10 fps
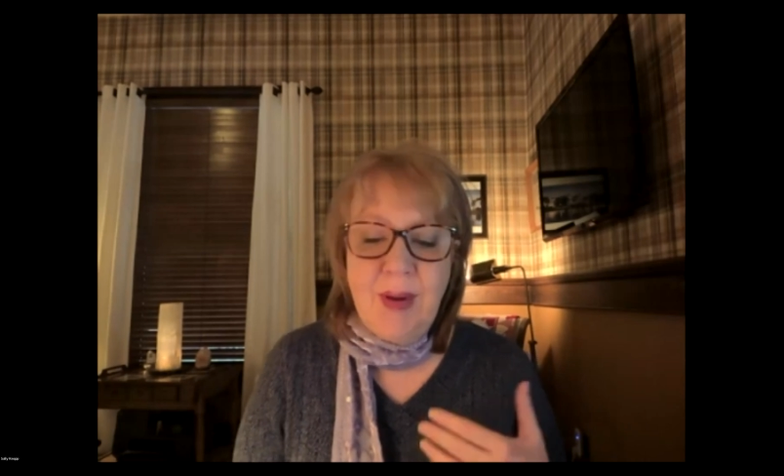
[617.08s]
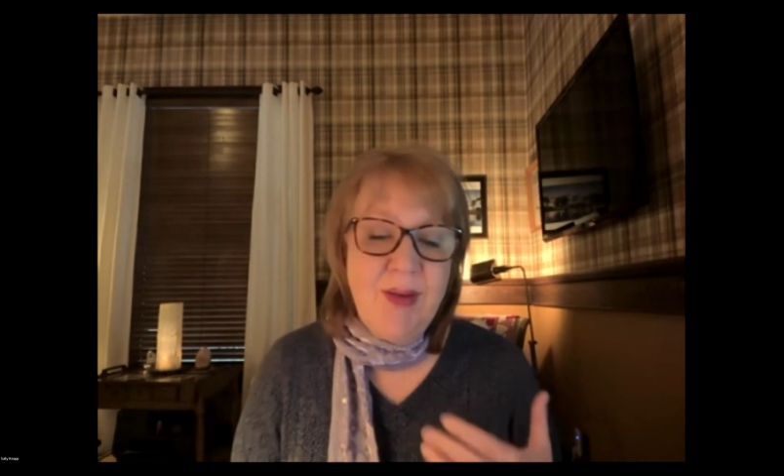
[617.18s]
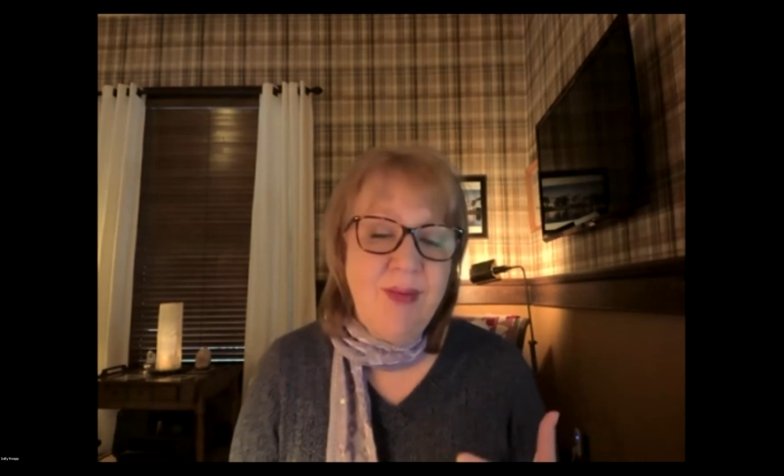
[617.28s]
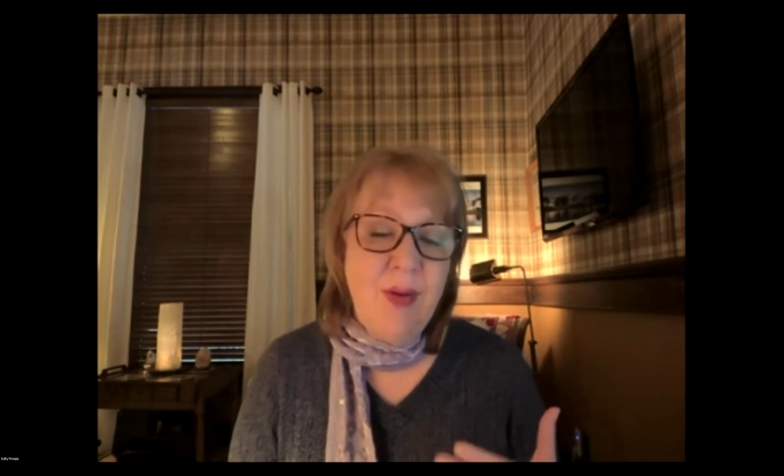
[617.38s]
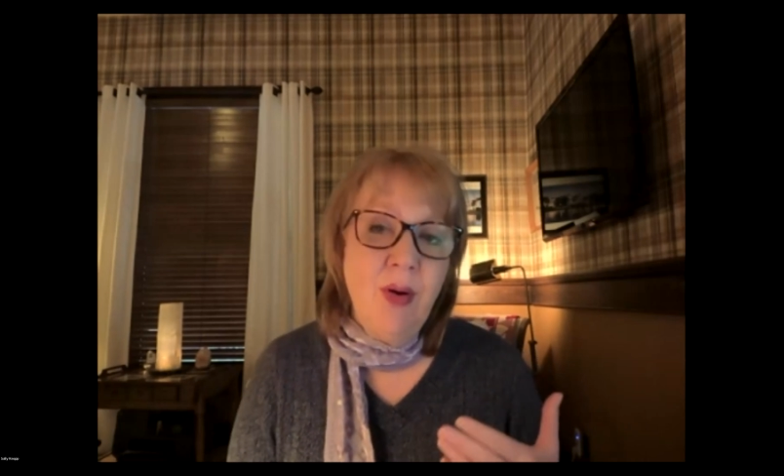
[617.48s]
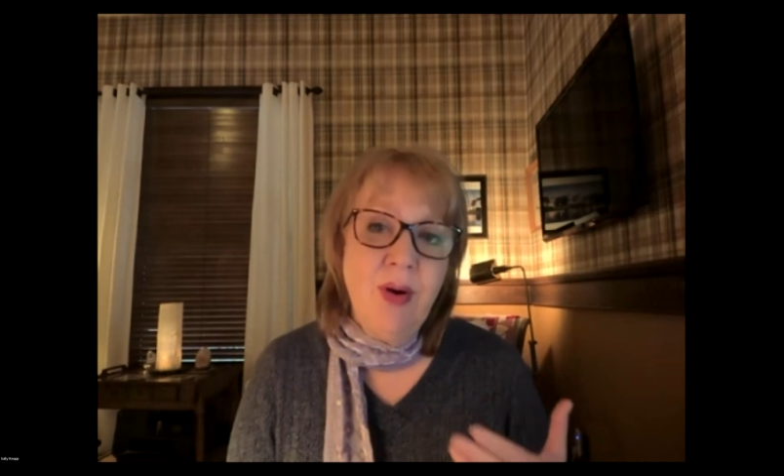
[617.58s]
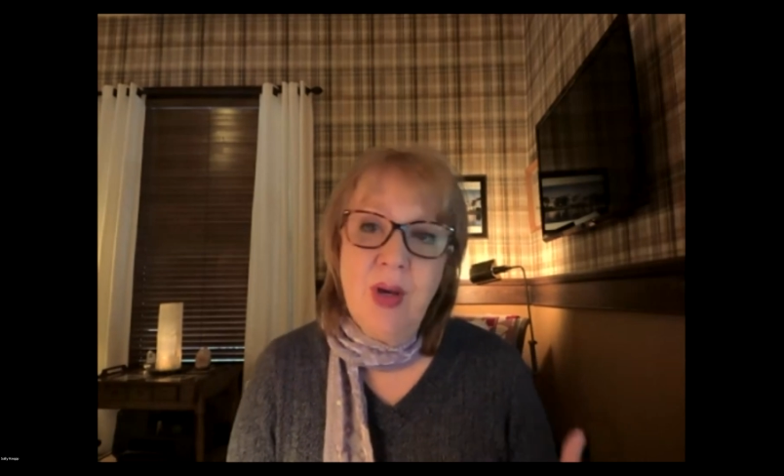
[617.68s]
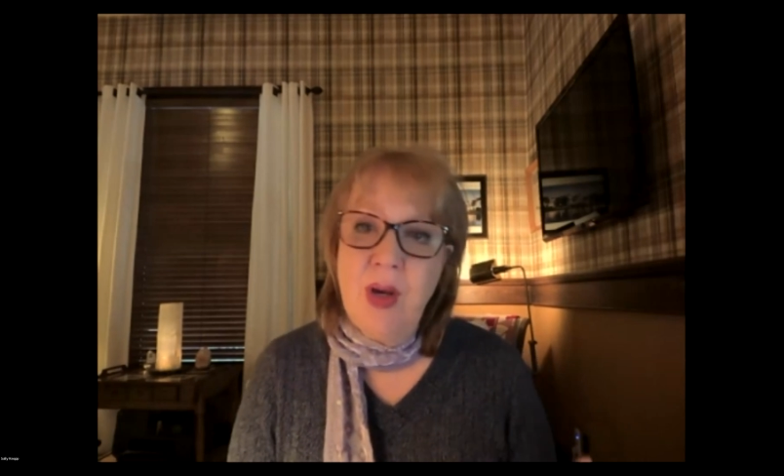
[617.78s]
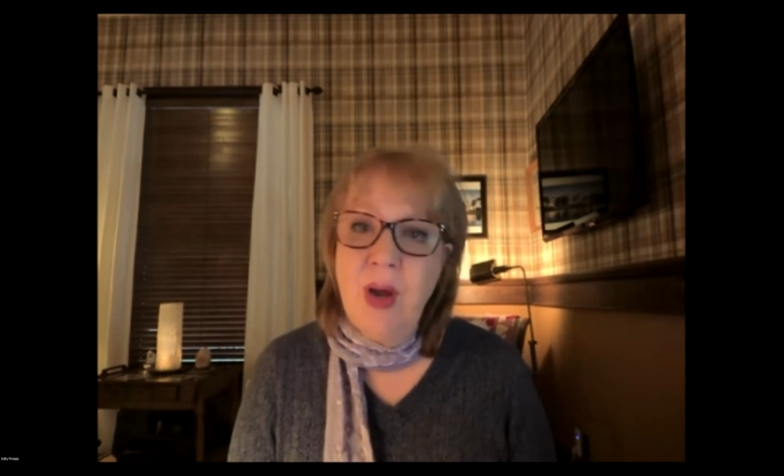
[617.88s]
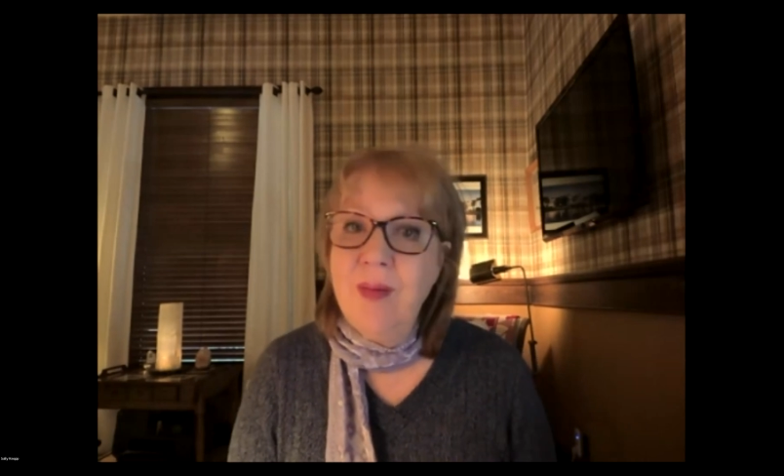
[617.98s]
But if you
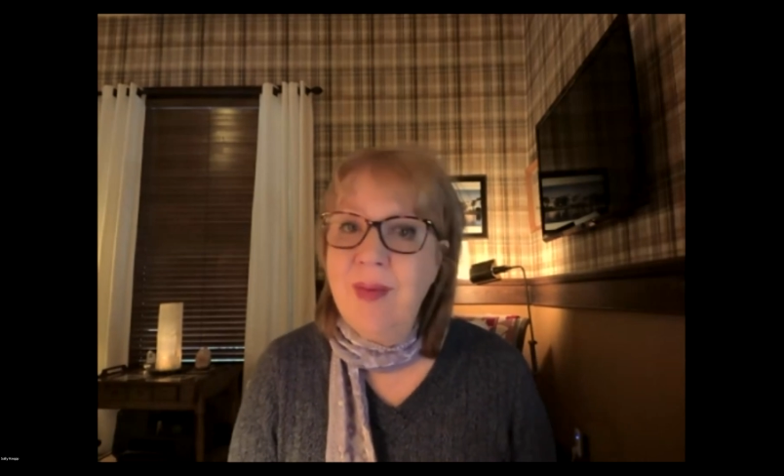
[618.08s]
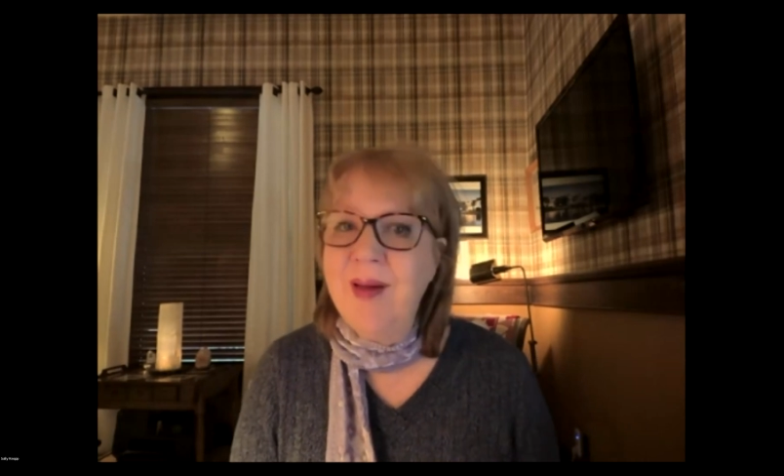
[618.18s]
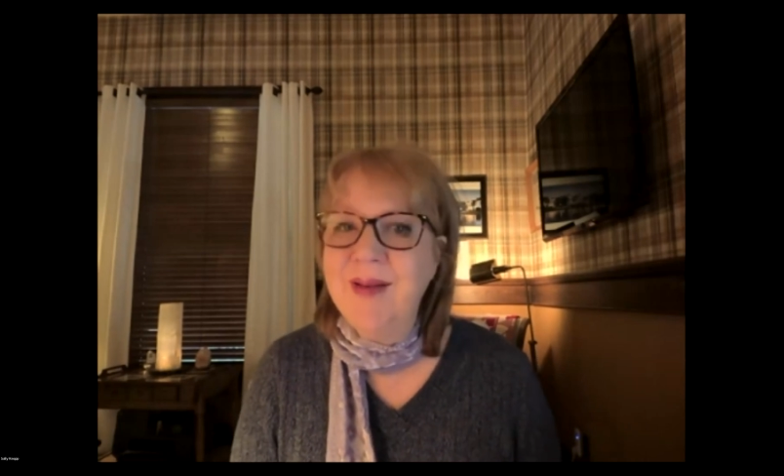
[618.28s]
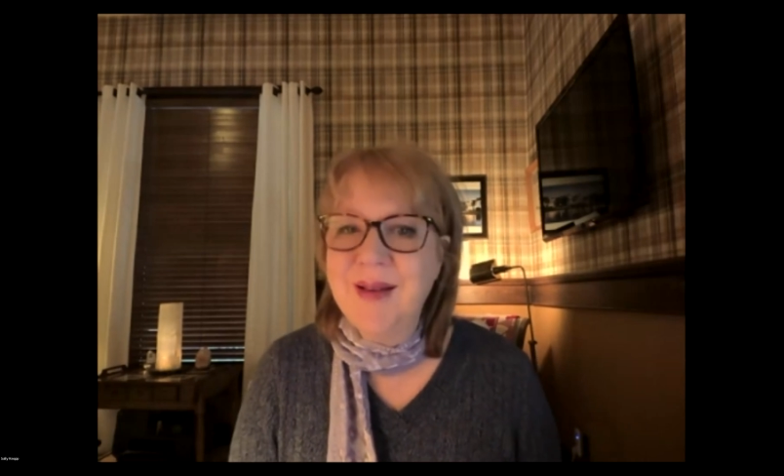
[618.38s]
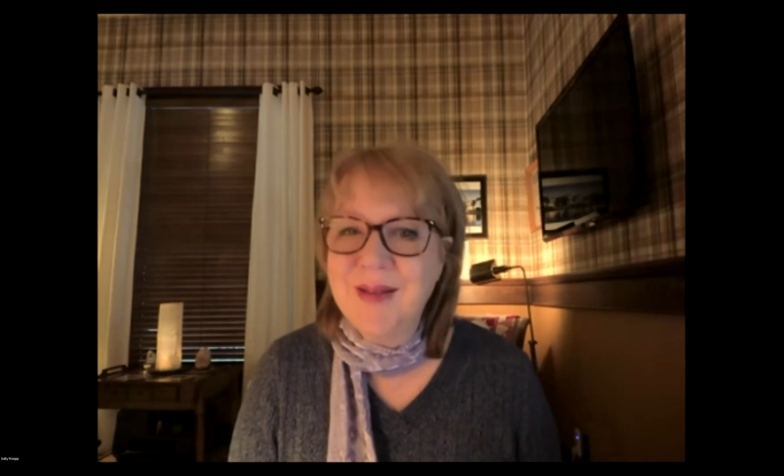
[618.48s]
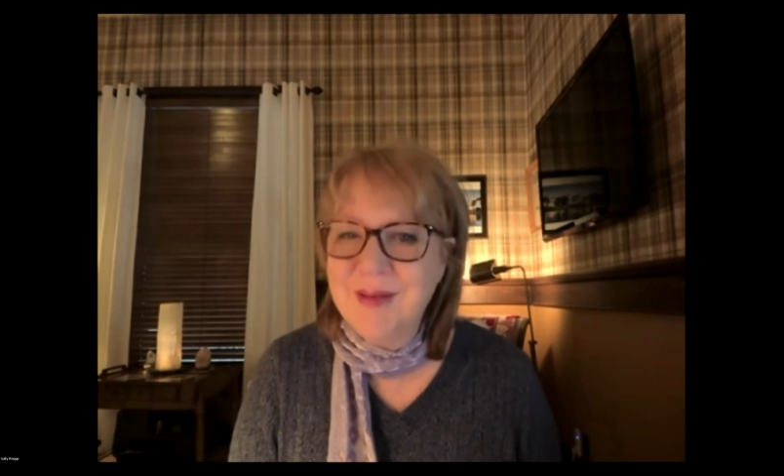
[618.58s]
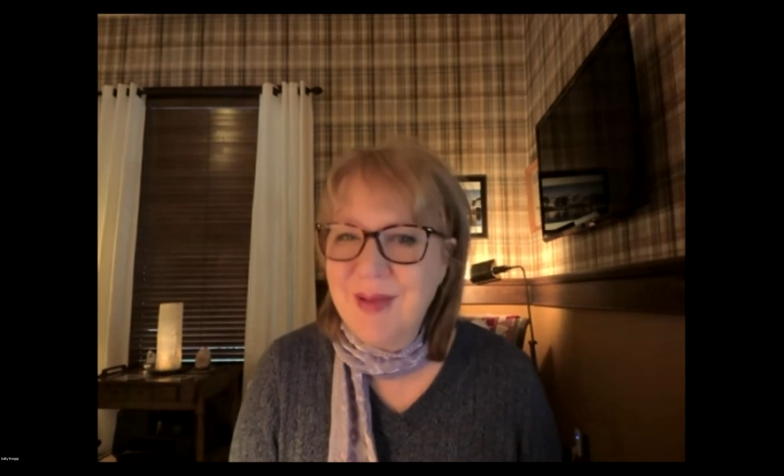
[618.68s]
already know about Dr.